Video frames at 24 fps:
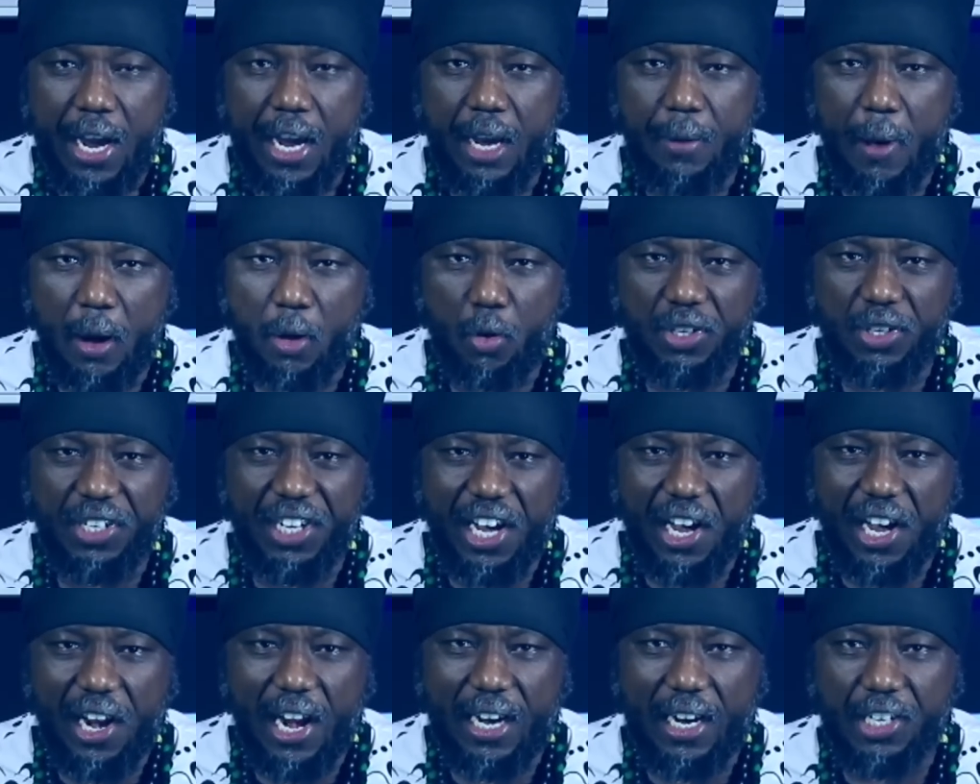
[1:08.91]
Him I go
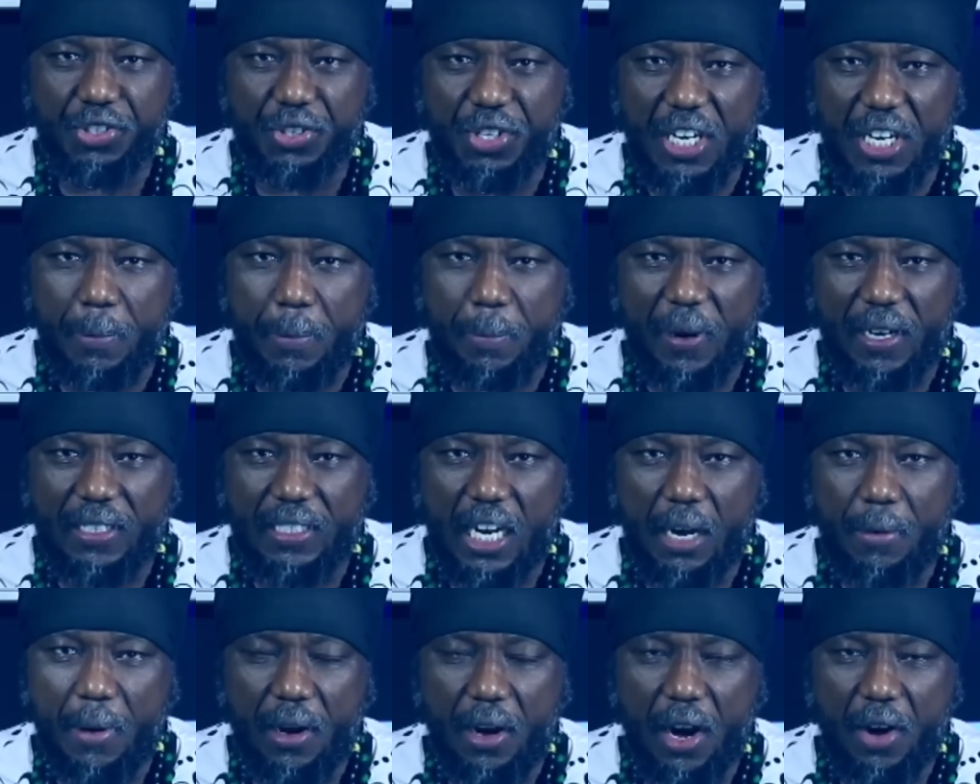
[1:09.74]
there like a tree
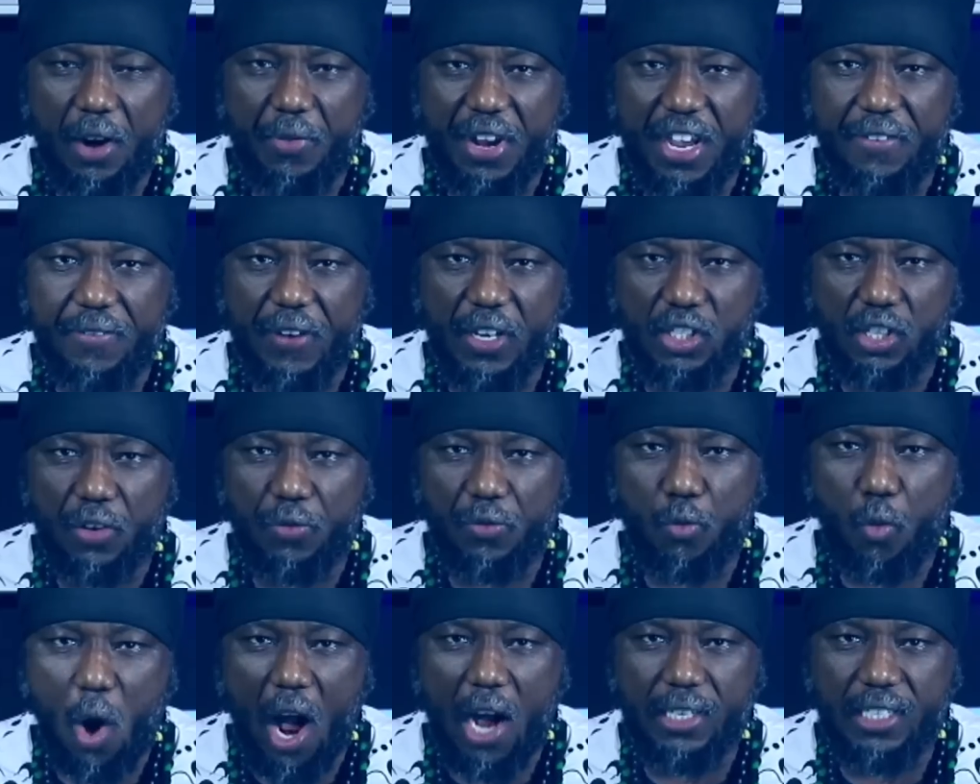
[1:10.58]
planted by the rivers
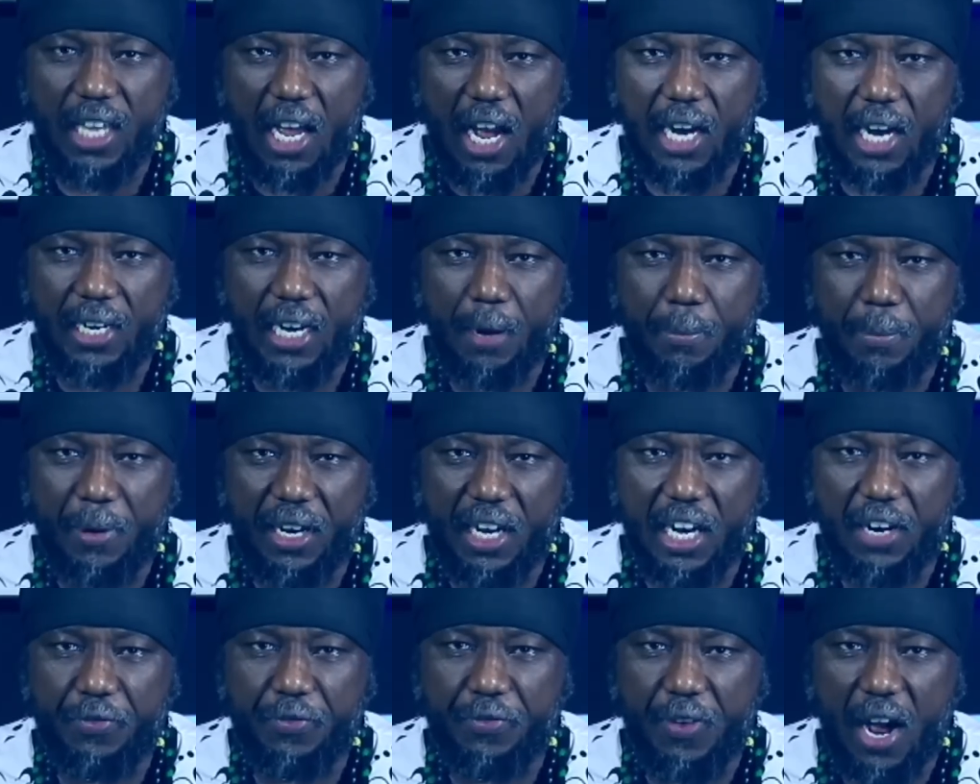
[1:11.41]
of water that
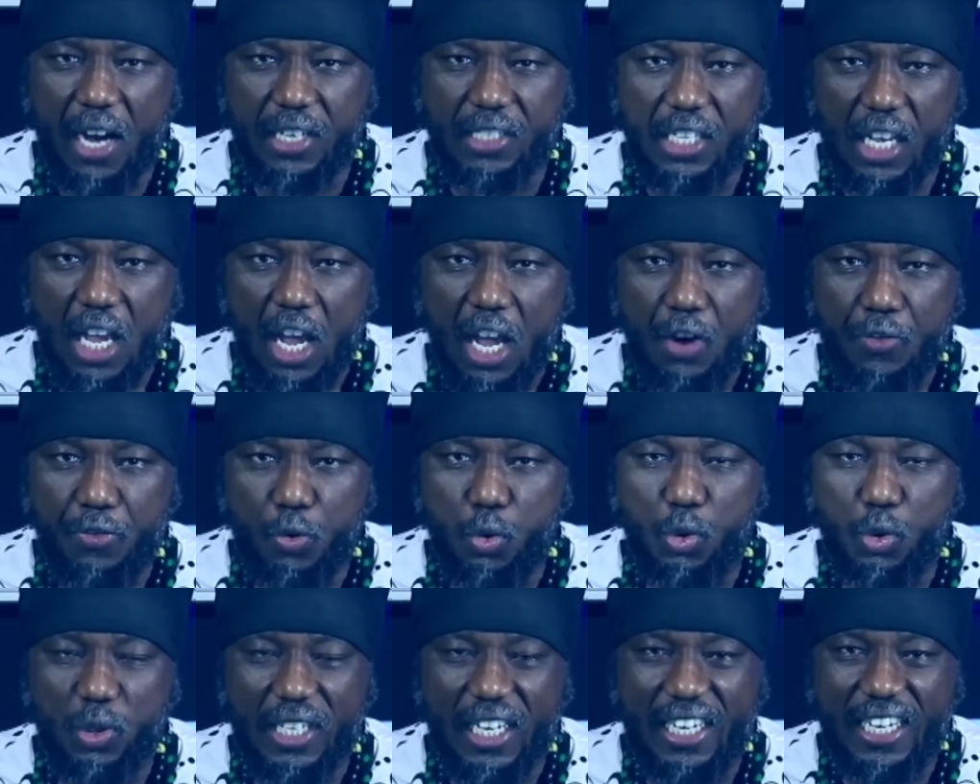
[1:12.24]
bringeth forth
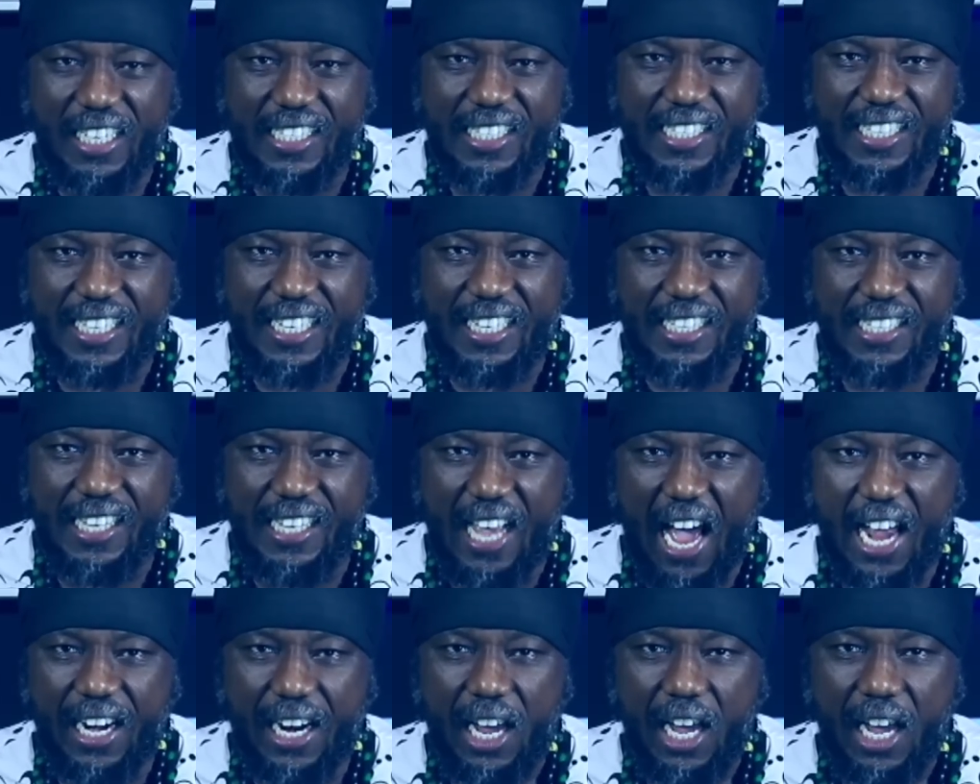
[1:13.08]
fruit in the
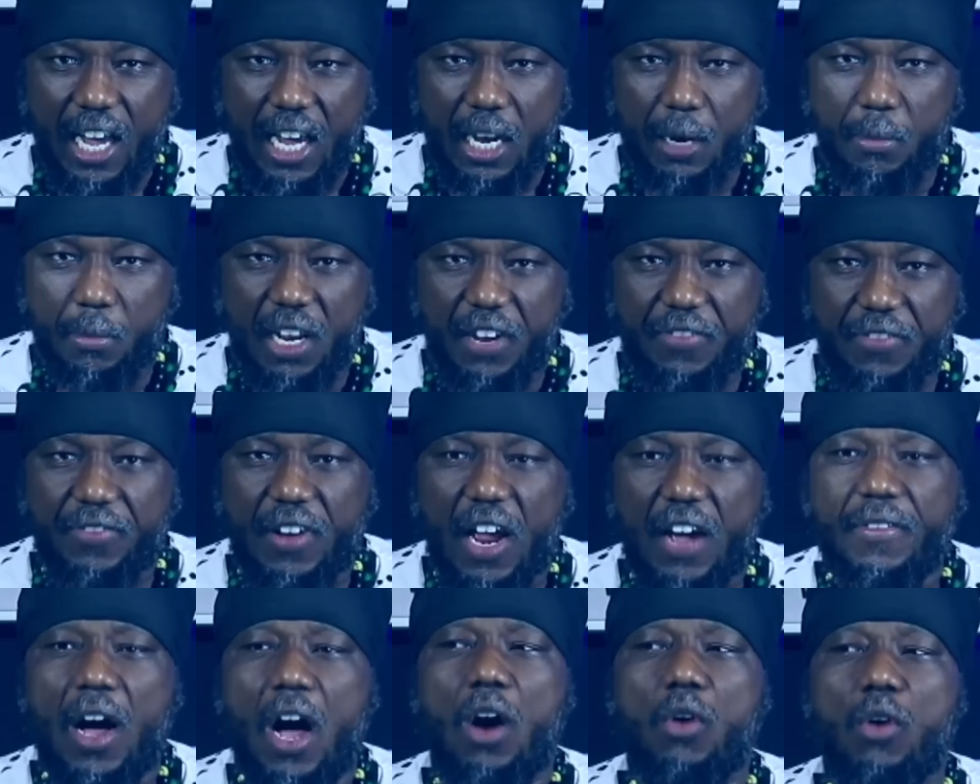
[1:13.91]
season. Him leap
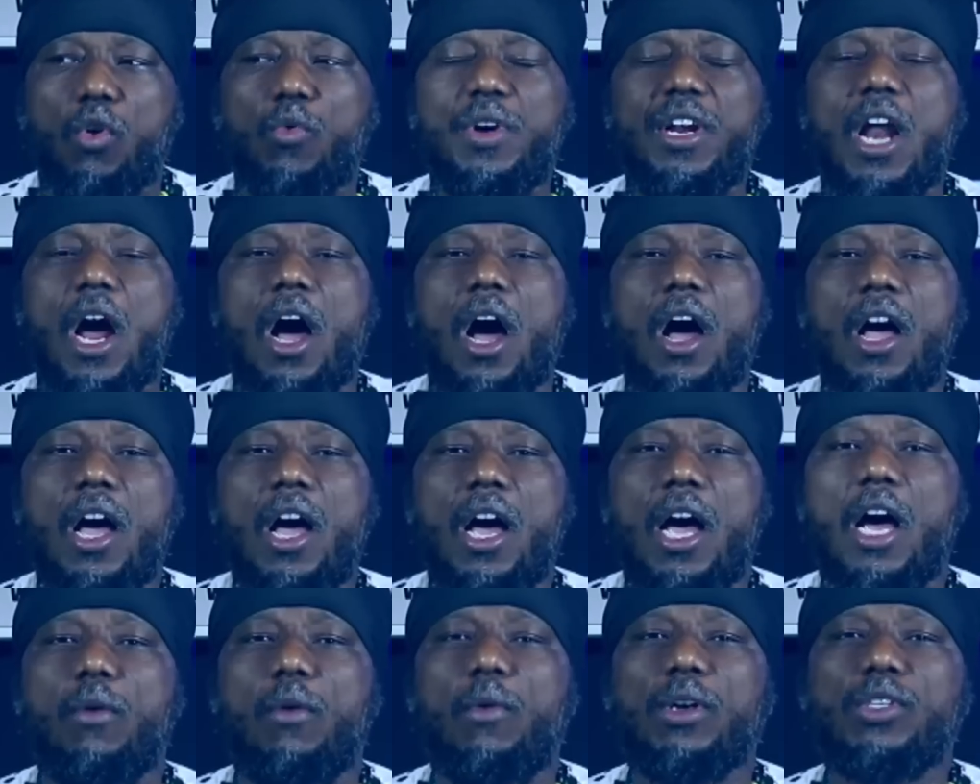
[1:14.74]
never I go wither,
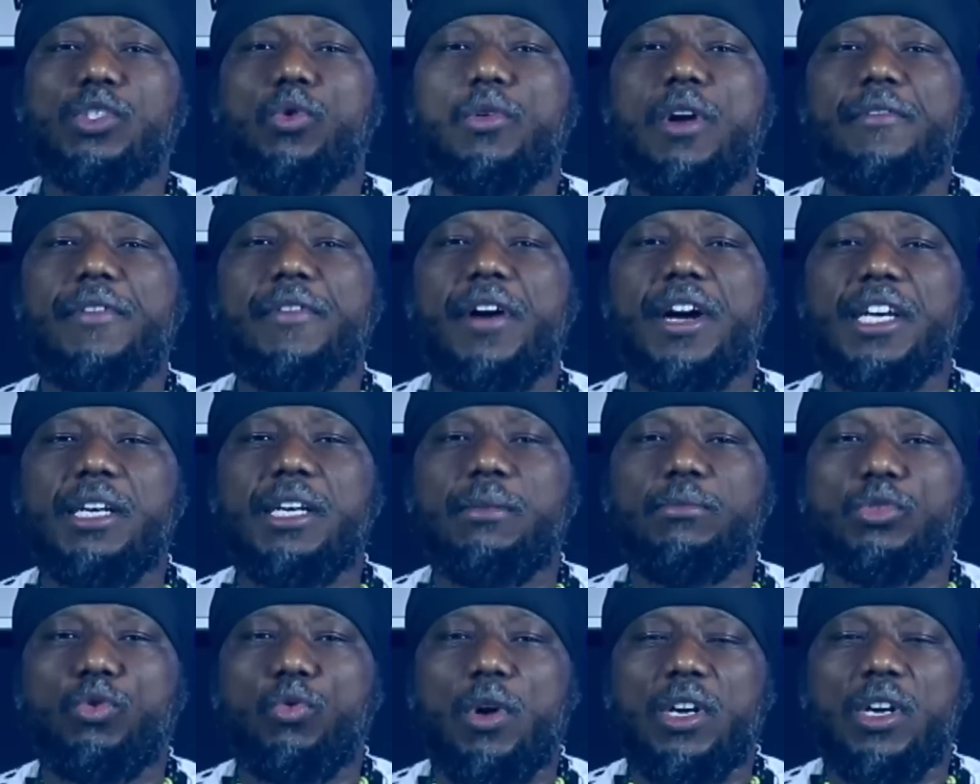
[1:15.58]
and whatsoever
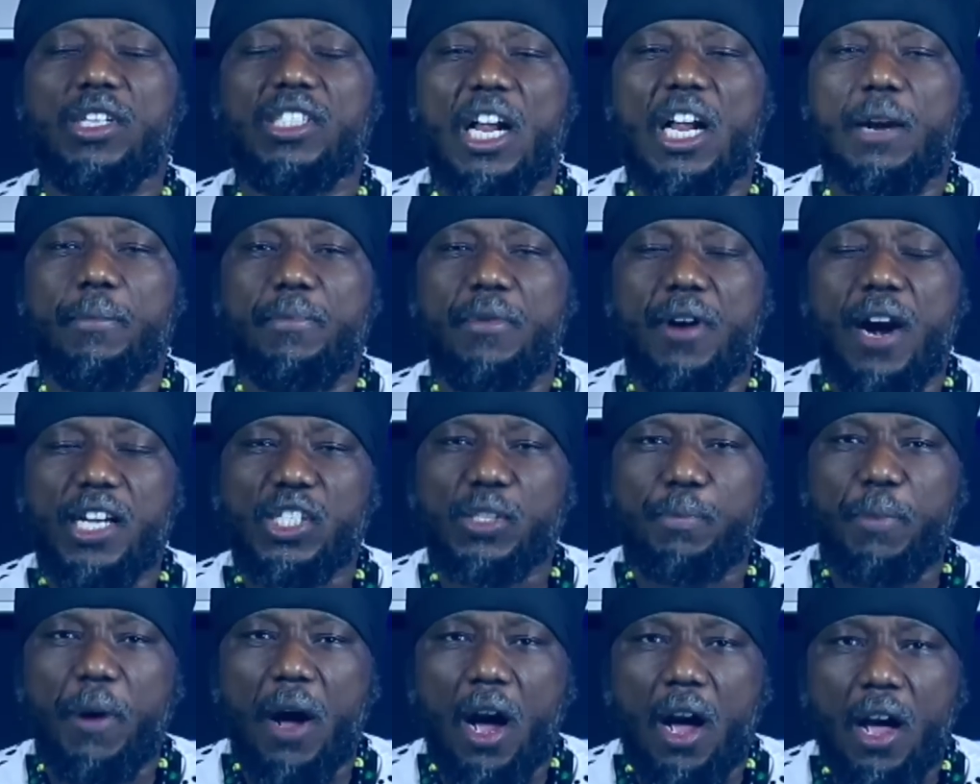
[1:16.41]
him doeth shall
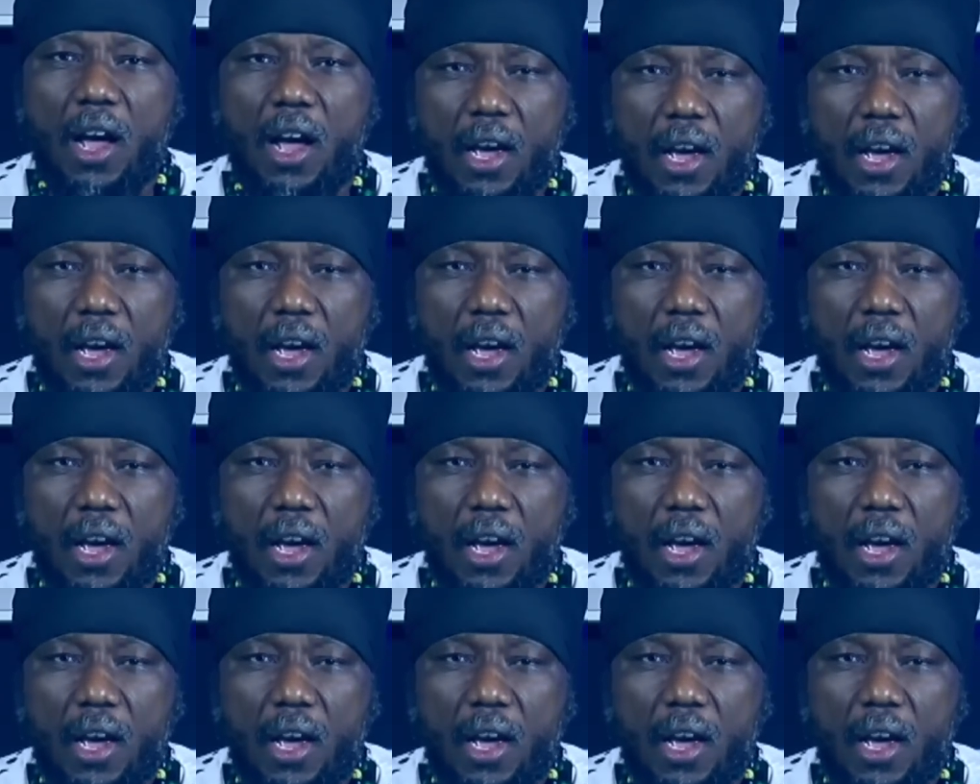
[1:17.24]
prosper.